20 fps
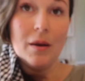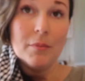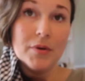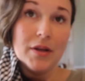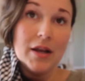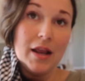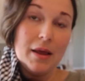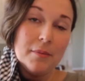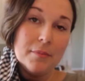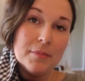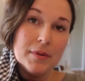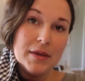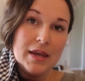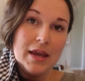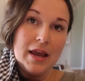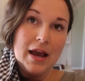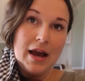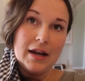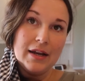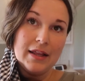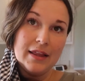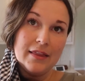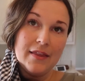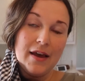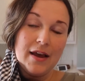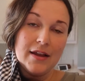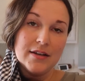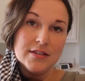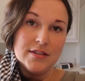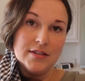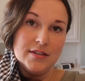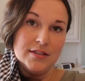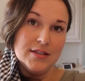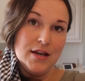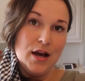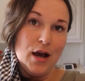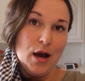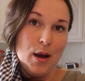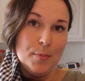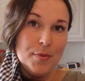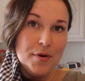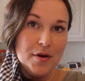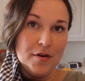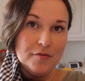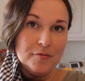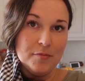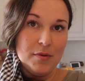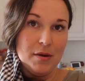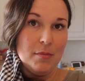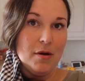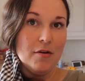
I'm gonna be adding that to the top of my